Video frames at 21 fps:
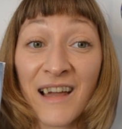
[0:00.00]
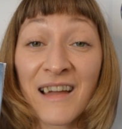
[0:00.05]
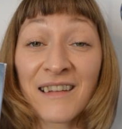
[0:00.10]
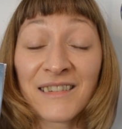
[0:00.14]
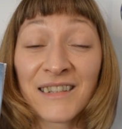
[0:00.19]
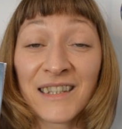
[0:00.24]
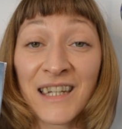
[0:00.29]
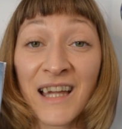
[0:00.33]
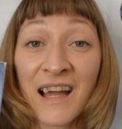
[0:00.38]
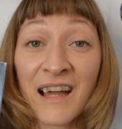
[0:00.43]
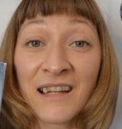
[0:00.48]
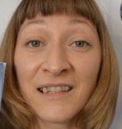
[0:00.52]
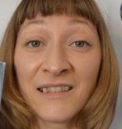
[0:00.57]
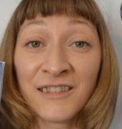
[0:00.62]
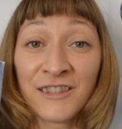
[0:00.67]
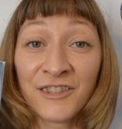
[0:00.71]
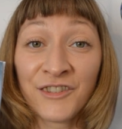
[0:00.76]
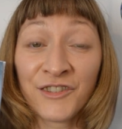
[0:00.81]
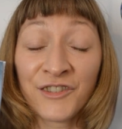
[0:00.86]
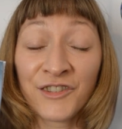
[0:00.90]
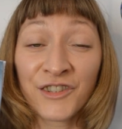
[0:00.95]
at the
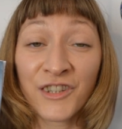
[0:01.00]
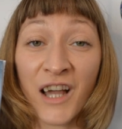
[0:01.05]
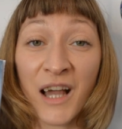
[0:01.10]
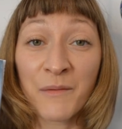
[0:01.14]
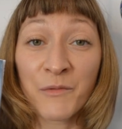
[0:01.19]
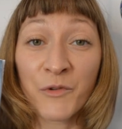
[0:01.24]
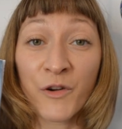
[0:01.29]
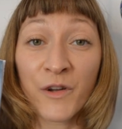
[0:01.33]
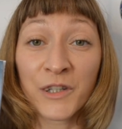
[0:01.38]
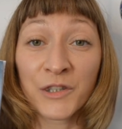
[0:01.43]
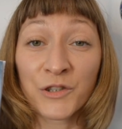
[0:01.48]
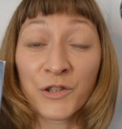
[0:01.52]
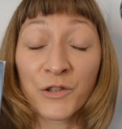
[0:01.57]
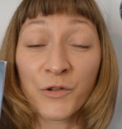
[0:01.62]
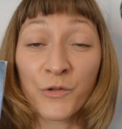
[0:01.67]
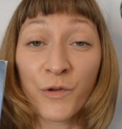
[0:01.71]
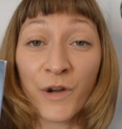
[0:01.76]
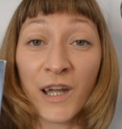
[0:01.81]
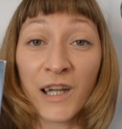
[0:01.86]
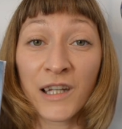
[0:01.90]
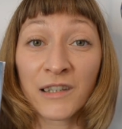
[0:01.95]
end I'm going to
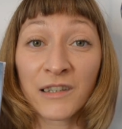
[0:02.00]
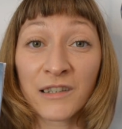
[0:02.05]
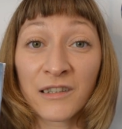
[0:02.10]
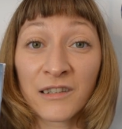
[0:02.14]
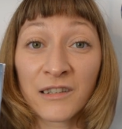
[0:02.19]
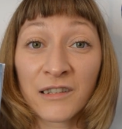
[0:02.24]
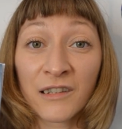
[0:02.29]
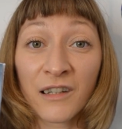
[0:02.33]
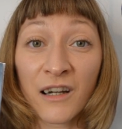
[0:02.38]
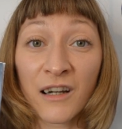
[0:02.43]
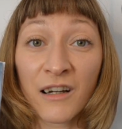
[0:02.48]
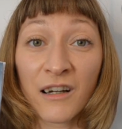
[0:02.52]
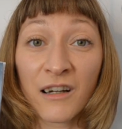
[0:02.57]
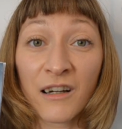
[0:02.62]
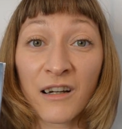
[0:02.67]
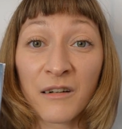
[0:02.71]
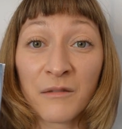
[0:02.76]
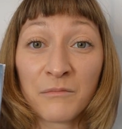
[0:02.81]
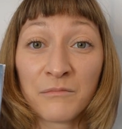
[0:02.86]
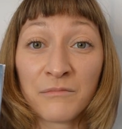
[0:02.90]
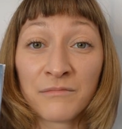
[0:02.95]
create
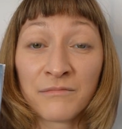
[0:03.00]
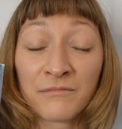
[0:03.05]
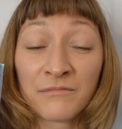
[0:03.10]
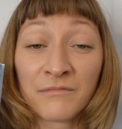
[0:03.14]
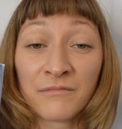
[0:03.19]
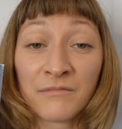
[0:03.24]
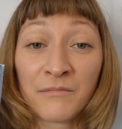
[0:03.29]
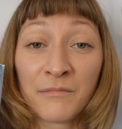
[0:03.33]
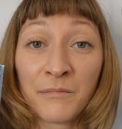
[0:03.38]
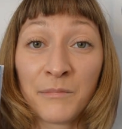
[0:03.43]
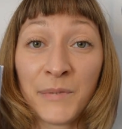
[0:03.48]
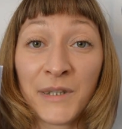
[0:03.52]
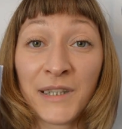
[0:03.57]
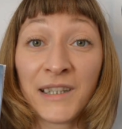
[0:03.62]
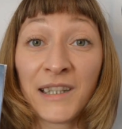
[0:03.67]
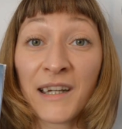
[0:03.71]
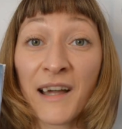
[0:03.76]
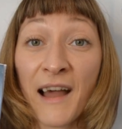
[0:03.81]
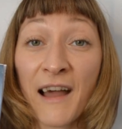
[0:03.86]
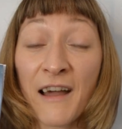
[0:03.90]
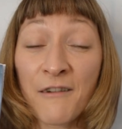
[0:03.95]
a
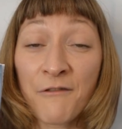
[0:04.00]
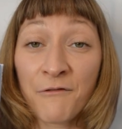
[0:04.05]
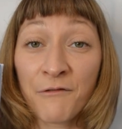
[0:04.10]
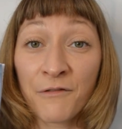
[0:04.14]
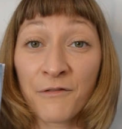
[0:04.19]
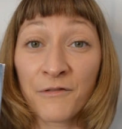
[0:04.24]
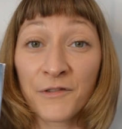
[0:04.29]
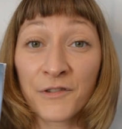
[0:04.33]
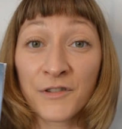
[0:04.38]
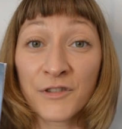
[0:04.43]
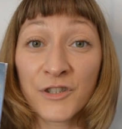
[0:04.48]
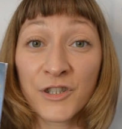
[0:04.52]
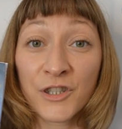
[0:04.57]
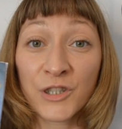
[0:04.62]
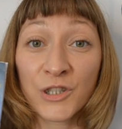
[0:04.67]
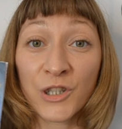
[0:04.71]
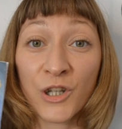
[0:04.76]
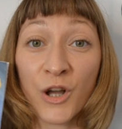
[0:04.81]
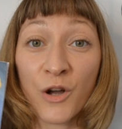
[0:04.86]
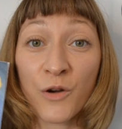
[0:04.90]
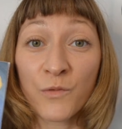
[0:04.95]
PDF
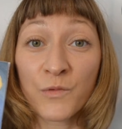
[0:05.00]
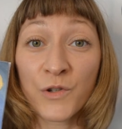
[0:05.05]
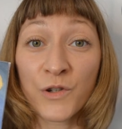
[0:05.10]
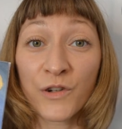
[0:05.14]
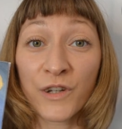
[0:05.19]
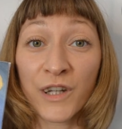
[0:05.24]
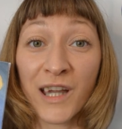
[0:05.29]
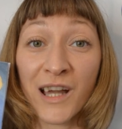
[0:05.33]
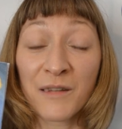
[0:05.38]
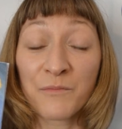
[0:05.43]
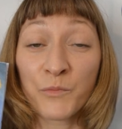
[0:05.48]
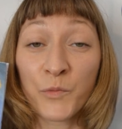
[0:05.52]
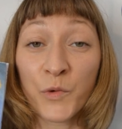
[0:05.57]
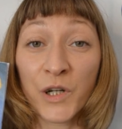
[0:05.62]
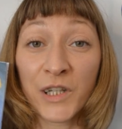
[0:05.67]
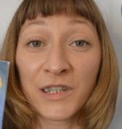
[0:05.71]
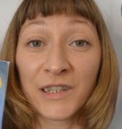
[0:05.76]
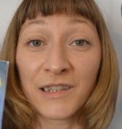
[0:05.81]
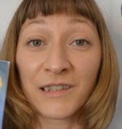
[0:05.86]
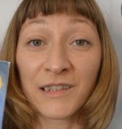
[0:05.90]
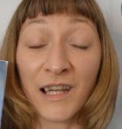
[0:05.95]
so you can
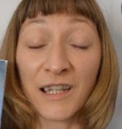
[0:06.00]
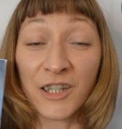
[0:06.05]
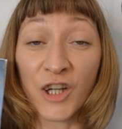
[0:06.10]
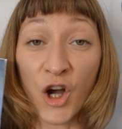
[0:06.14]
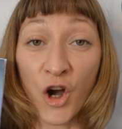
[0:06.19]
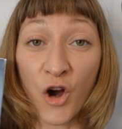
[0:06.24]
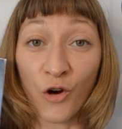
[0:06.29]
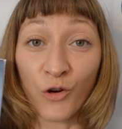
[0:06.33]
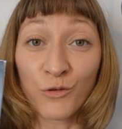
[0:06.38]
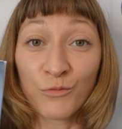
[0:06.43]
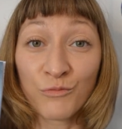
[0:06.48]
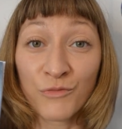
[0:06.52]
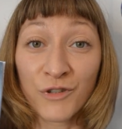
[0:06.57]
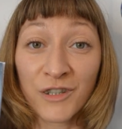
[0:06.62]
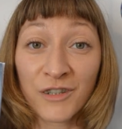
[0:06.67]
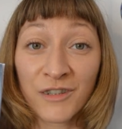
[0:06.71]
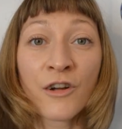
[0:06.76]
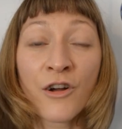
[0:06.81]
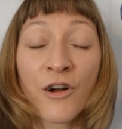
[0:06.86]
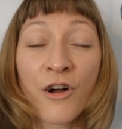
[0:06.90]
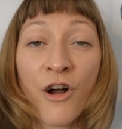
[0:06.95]
print it at home
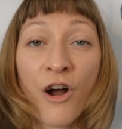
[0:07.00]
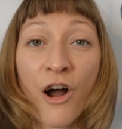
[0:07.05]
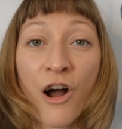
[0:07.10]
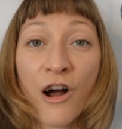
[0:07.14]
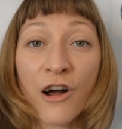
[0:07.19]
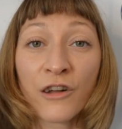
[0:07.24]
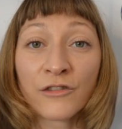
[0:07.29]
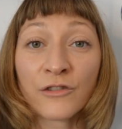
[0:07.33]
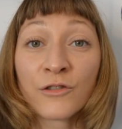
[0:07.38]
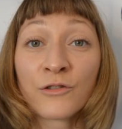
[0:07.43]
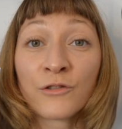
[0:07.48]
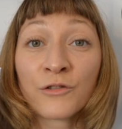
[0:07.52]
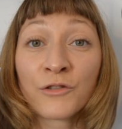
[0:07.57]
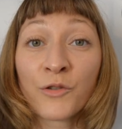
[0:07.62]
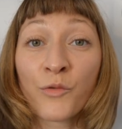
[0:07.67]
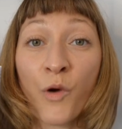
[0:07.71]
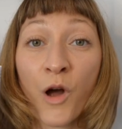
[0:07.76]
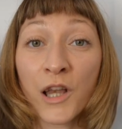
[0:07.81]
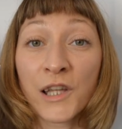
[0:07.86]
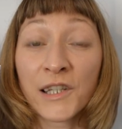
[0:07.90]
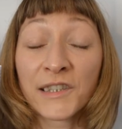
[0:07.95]
on good
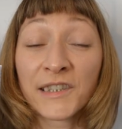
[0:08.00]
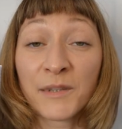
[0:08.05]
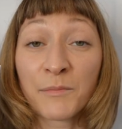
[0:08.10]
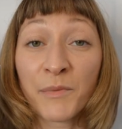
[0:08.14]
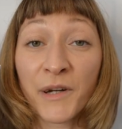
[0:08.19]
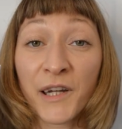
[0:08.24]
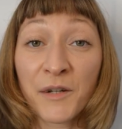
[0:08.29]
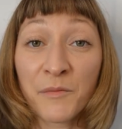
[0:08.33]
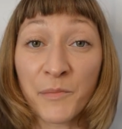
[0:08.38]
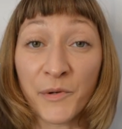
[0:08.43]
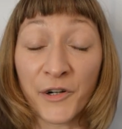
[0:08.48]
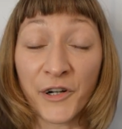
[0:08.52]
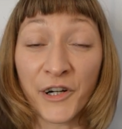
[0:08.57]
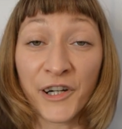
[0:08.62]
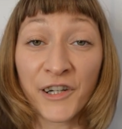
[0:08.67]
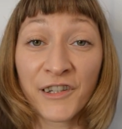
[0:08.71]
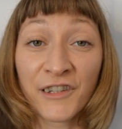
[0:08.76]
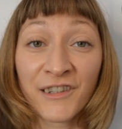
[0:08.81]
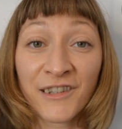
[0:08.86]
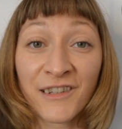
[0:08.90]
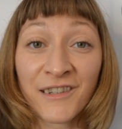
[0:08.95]
quality
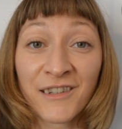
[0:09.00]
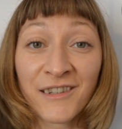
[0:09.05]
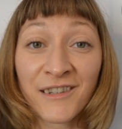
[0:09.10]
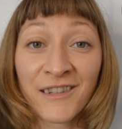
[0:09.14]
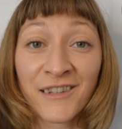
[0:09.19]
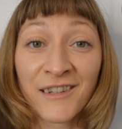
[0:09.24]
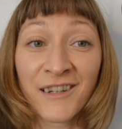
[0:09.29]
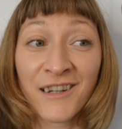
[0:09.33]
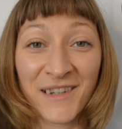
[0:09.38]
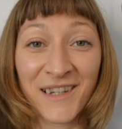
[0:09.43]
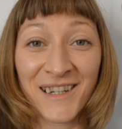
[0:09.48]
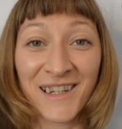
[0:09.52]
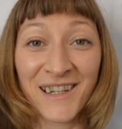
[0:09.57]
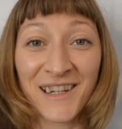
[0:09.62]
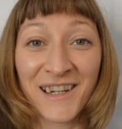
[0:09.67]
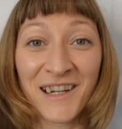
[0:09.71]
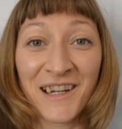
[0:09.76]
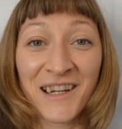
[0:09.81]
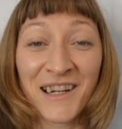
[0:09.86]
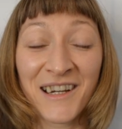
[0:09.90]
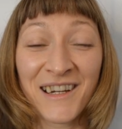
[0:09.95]
paper
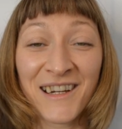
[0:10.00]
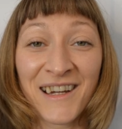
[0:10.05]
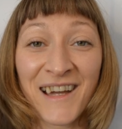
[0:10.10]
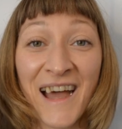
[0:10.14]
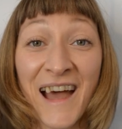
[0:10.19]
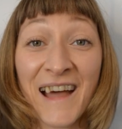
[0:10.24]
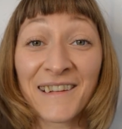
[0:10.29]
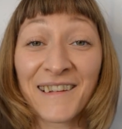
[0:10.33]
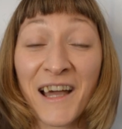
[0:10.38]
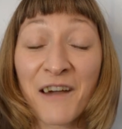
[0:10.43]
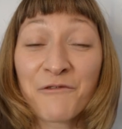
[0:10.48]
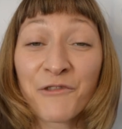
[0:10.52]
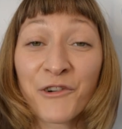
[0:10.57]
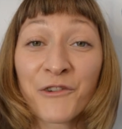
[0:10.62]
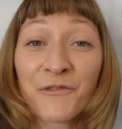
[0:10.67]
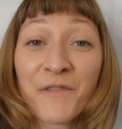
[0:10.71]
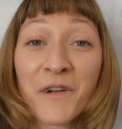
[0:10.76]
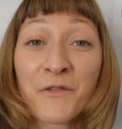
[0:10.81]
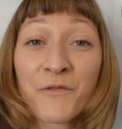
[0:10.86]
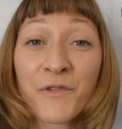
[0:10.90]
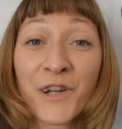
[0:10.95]
and have your
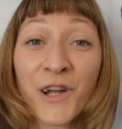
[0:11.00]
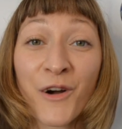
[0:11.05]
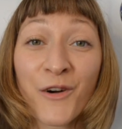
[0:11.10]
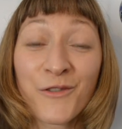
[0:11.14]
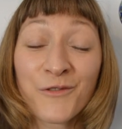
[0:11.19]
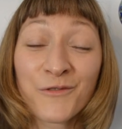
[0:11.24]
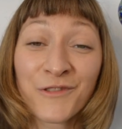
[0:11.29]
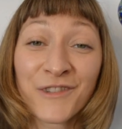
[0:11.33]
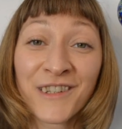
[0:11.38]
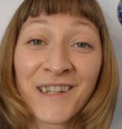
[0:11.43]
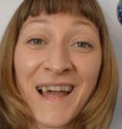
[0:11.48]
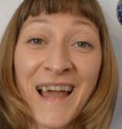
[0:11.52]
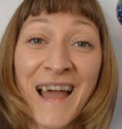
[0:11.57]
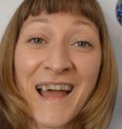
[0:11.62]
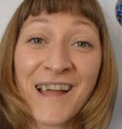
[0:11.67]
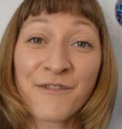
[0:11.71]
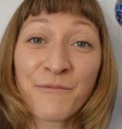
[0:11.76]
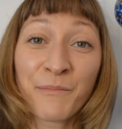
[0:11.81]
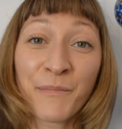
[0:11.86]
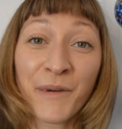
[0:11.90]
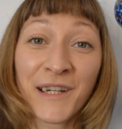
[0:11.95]
very own
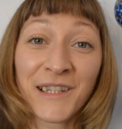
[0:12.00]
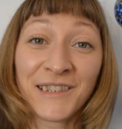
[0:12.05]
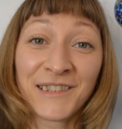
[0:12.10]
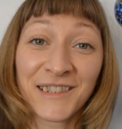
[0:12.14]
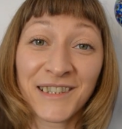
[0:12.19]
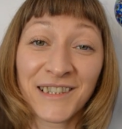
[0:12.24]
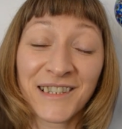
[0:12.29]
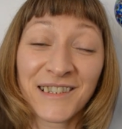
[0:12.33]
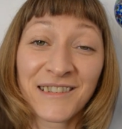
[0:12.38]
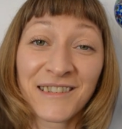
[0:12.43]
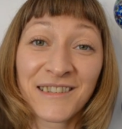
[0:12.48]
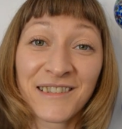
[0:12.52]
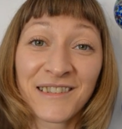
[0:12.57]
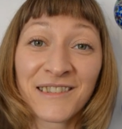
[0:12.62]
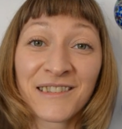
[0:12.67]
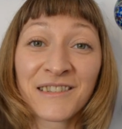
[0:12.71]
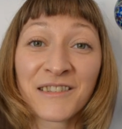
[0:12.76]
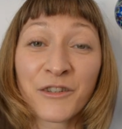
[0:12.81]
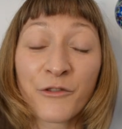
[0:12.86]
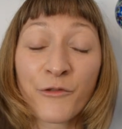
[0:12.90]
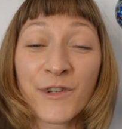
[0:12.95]
hand-painted
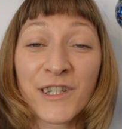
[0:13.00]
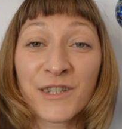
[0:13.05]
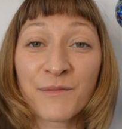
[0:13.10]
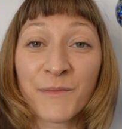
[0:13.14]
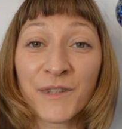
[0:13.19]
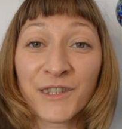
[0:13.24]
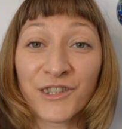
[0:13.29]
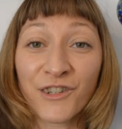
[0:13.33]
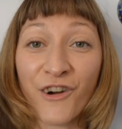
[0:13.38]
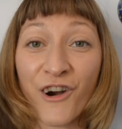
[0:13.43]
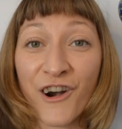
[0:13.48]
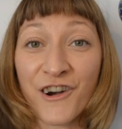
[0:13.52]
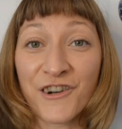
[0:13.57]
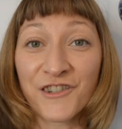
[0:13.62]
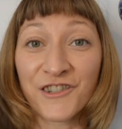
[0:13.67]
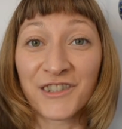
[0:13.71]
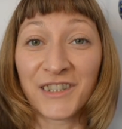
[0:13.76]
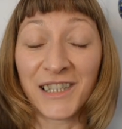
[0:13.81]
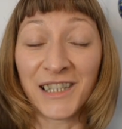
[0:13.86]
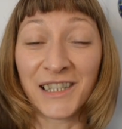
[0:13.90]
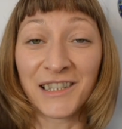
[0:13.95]
Christmas
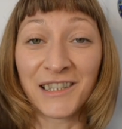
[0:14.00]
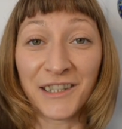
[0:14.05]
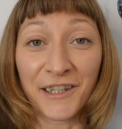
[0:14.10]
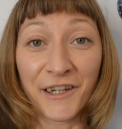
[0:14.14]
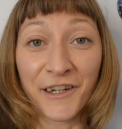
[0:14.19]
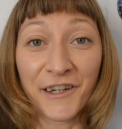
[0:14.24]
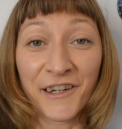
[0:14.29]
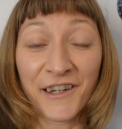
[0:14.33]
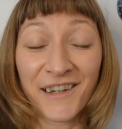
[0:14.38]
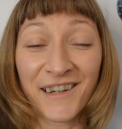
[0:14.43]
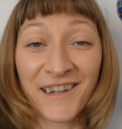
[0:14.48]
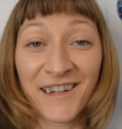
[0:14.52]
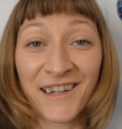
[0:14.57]
cards this year.